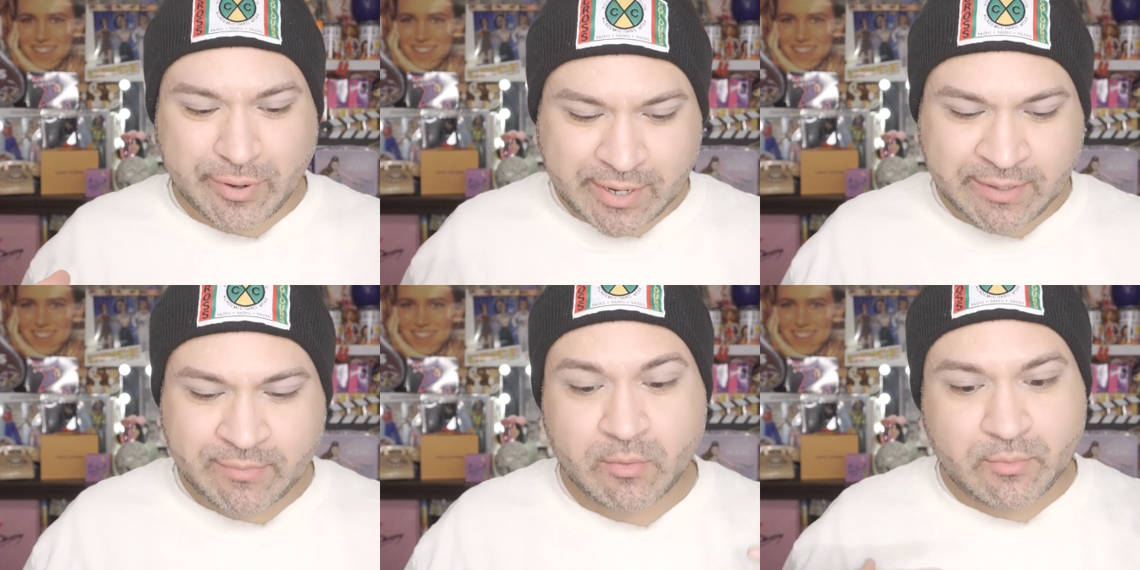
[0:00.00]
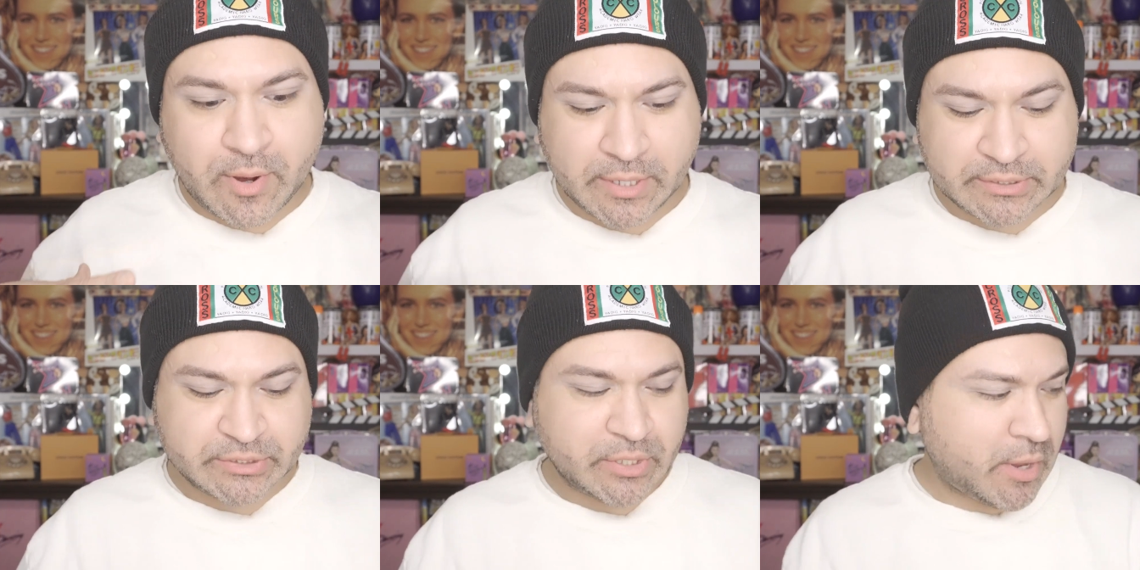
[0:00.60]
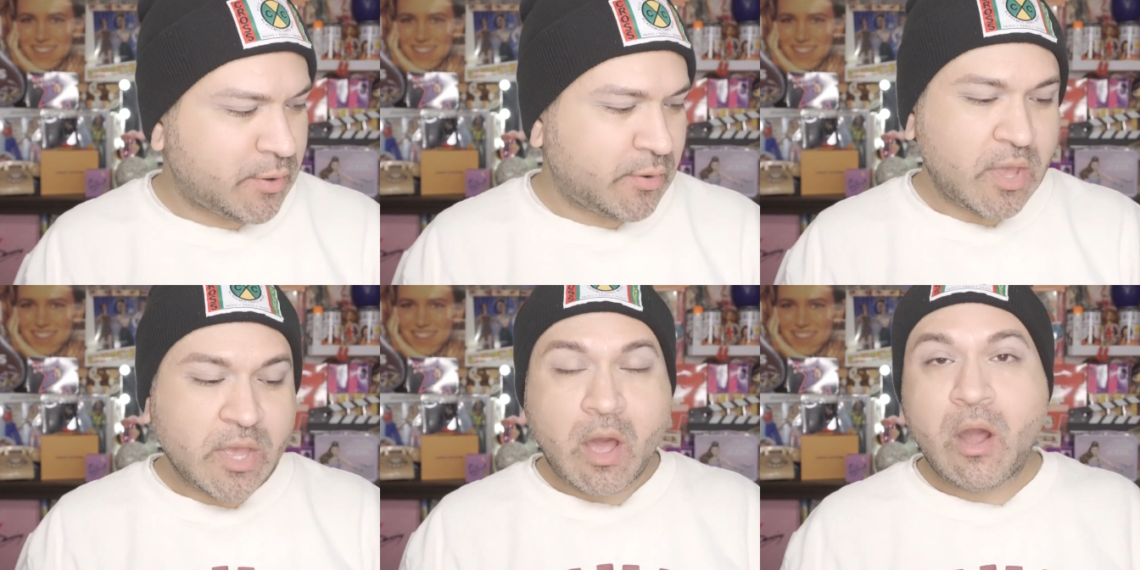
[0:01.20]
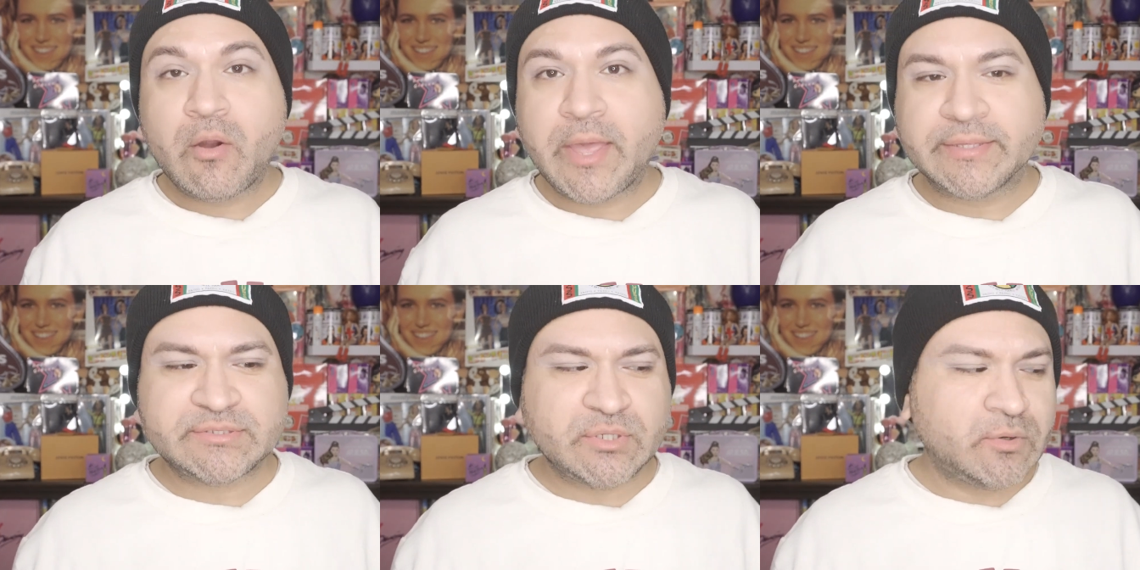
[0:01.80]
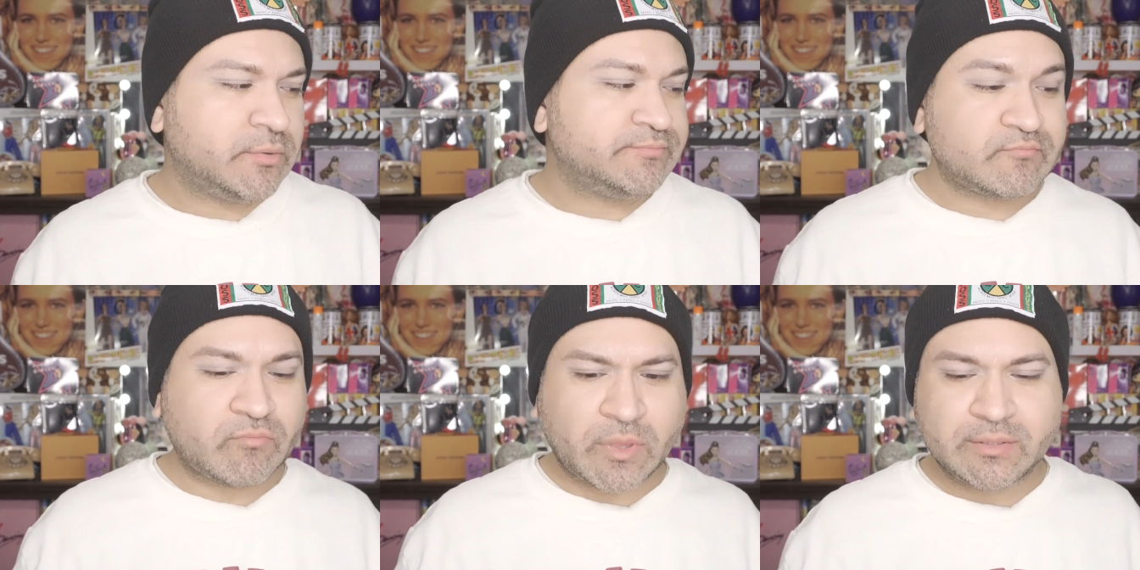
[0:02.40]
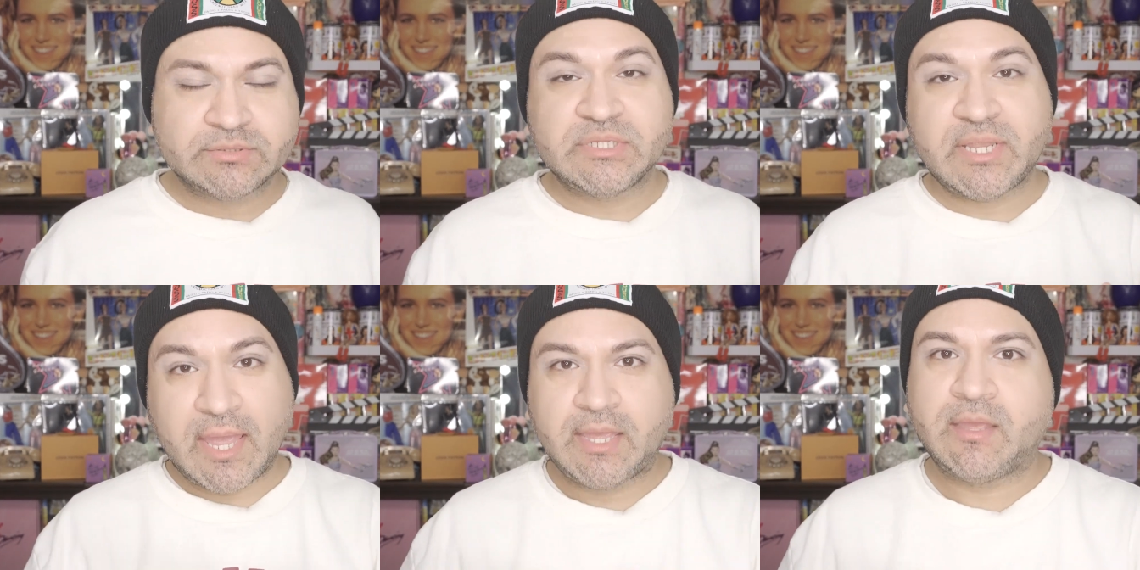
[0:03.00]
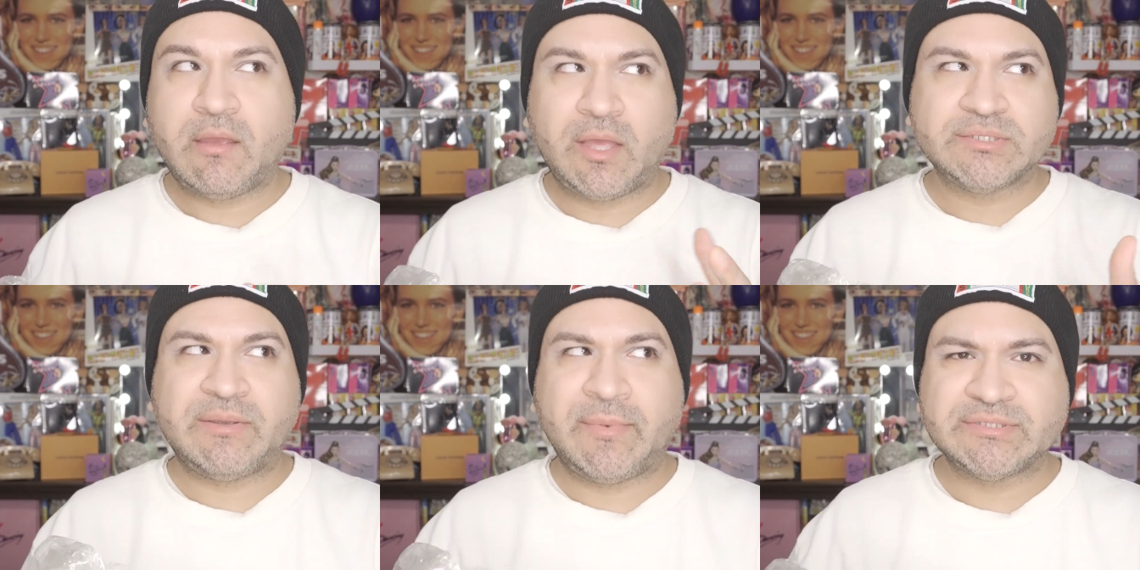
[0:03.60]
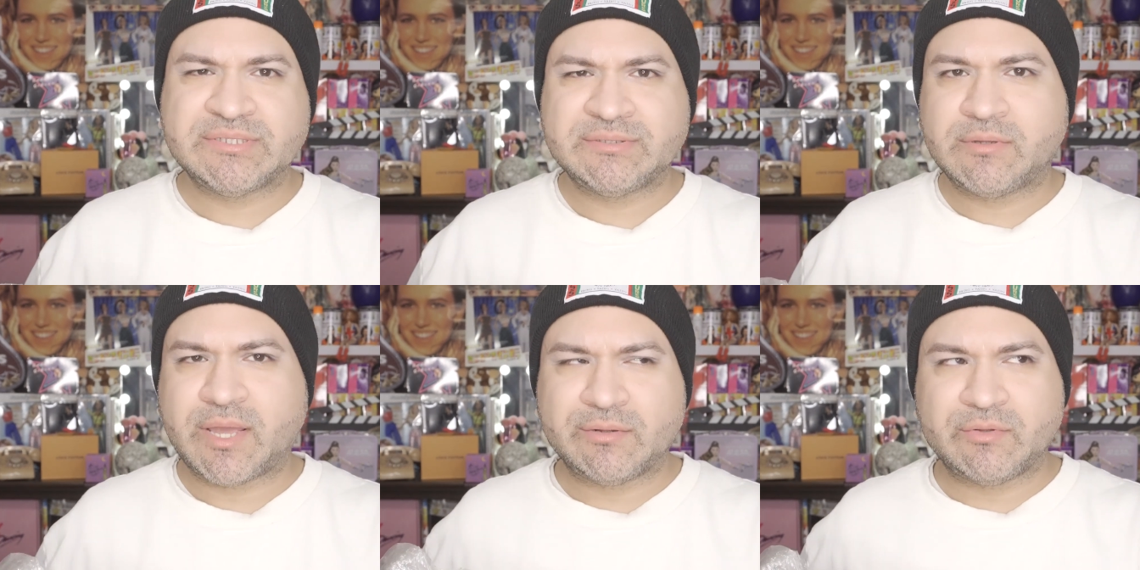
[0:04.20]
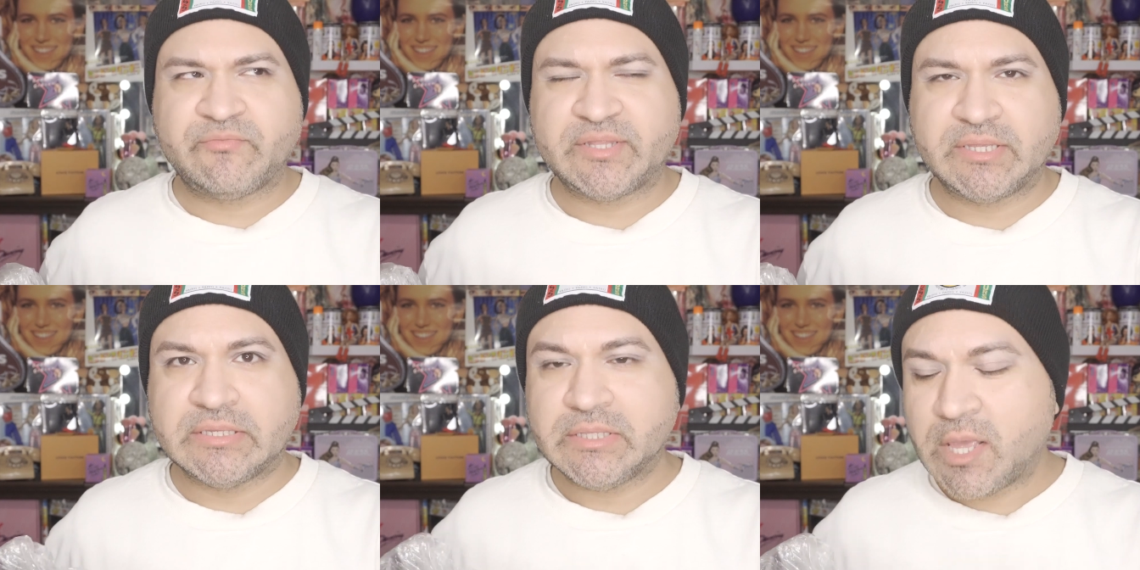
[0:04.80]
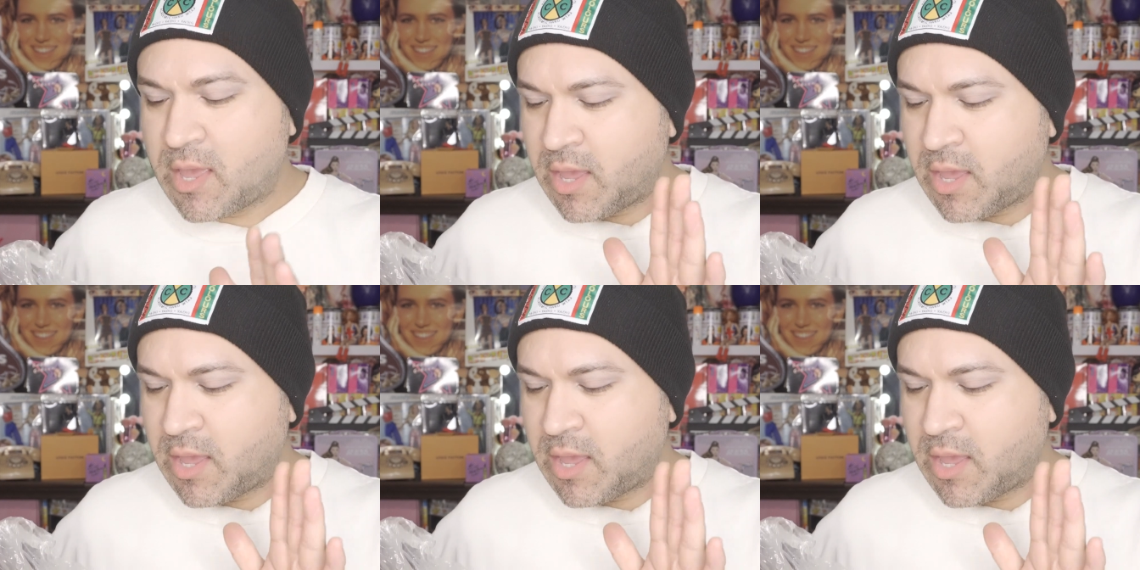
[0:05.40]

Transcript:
Speaker 1: prime, ready to go. Okay, so today, as I mentioned, I don't know if I did,